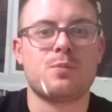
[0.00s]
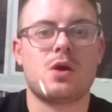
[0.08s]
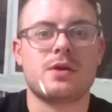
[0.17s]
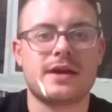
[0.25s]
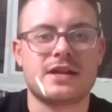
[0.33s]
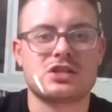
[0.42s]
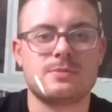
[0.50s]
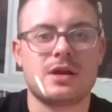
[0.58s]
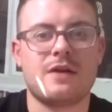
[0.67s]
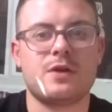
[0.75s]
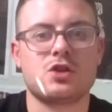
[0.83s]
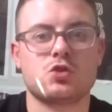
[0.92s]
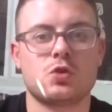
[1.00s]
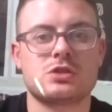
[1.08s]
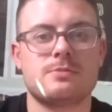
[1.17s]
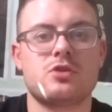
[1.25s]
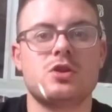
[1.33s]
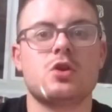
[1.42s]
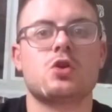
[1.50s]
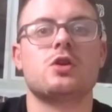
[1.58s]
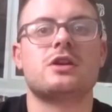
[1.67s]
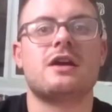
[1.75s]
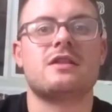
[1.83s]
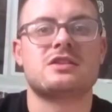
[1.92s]
Moor and get something, I think Jose Mourinho
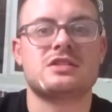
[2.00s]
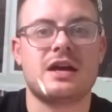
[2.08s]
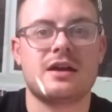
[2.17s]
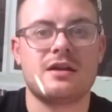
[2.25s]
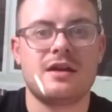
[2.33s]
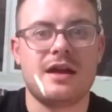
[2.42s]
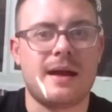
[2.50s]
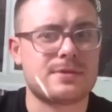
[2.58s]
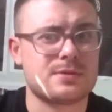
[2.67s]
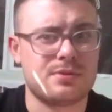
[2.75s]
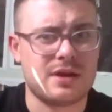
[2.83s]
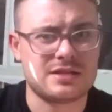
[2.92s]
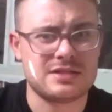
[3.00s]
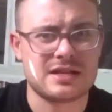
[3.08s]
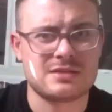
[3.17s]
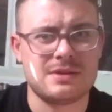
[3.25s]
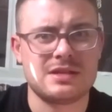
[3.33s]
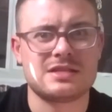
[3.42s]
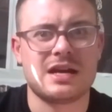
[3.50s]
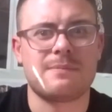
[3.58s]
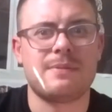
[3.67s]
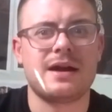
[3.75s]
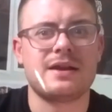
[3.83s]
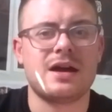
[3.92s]
could get the sack. I'm surprised he hasn't been
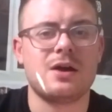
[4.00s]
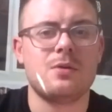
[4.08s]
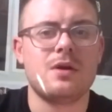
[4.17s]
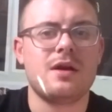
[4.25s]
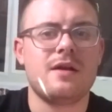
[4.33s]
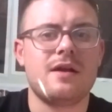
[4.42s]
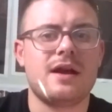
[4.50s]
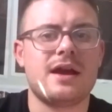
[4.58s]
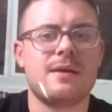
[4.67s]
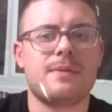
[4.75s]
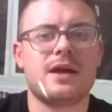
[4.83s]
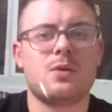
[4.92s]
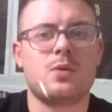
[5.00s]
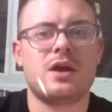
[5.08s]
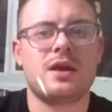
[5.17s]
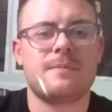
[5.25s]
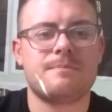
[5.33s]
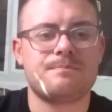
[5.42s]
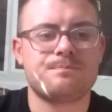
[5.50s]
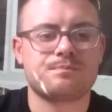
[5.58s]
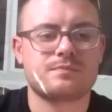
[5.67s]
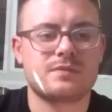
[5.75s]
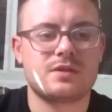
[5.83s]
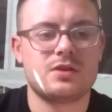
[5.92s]
sacked by now. By the way,
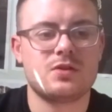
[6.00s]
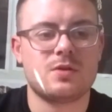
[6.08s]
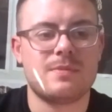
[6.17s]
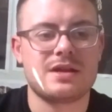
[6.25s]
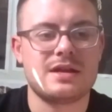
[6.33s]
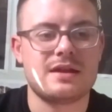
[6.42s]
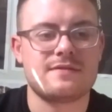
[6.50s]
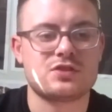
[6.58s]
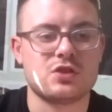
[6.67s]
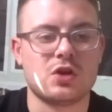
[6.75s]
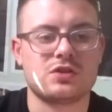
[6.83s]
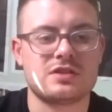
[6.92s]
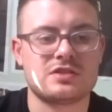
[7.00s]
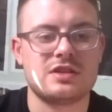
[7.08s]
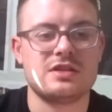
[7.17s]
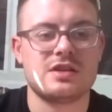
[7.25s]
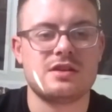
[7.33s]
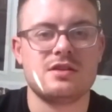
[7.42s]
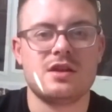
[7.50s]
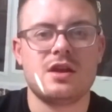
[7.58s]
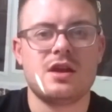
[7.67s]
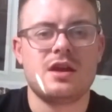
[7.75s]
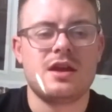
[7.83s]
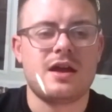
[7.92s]
you know, Man United have started this season.
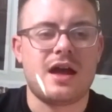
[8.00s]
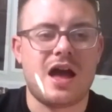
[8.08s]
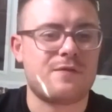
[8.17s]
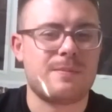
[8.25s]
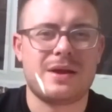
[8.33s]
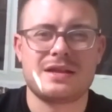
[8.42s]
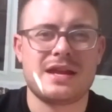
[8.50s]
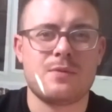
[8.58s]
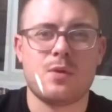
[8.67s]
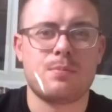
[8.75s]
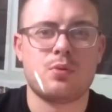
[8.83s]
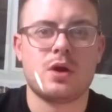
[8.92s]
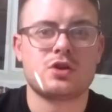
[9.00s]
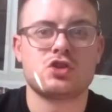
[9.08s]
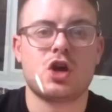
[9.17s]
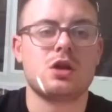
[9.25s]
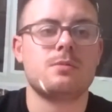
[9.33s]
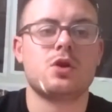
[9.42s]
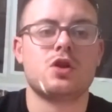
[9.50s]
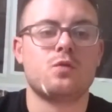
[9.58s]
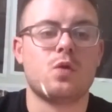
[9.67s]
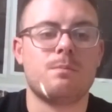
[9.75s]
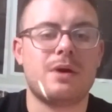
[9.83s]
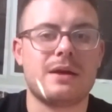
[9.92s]
I think Man United were poor. Tottenham could have
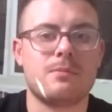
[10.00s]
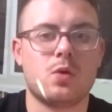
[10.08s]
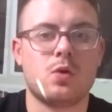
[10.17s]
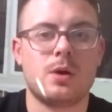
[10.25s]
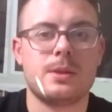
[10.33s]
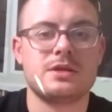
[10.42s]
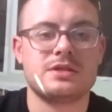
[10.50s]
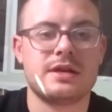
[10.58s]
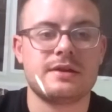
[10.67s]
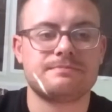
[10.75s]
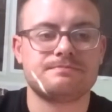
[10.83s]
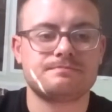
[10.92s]
won by more on the day.